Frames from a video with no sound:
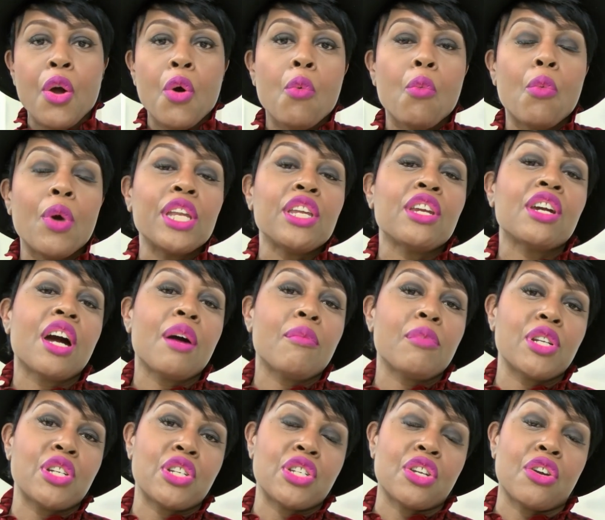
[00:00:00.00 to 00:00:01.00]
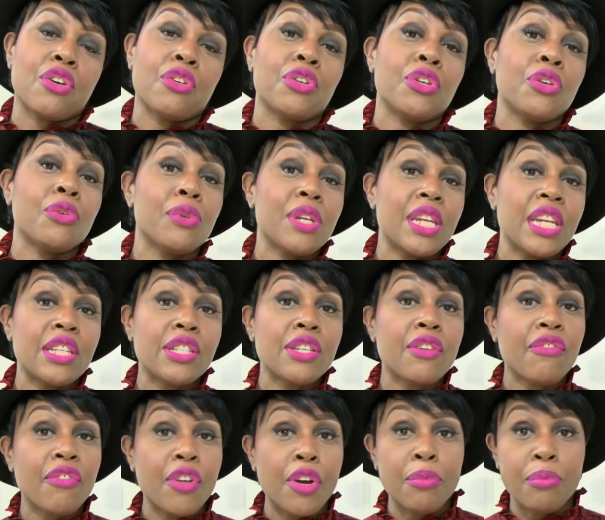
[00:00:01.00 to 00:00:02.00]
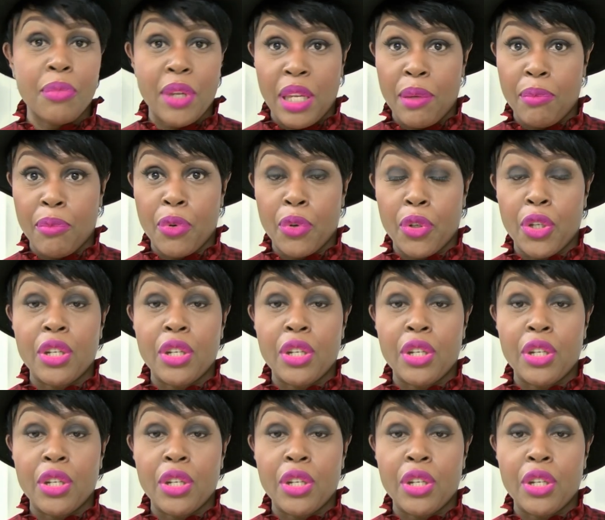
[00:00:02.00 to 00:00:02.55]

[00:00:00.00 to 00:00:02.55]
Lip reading: When you come on a show, you need to phone people.